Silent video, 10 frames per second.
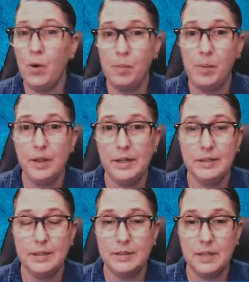ability
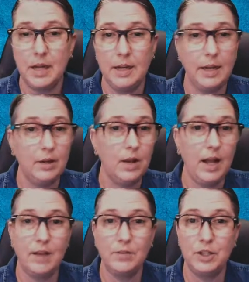to design, I don't
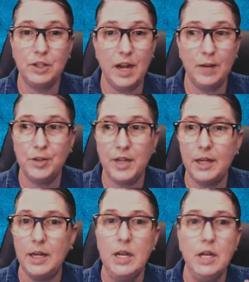have a good eye for that,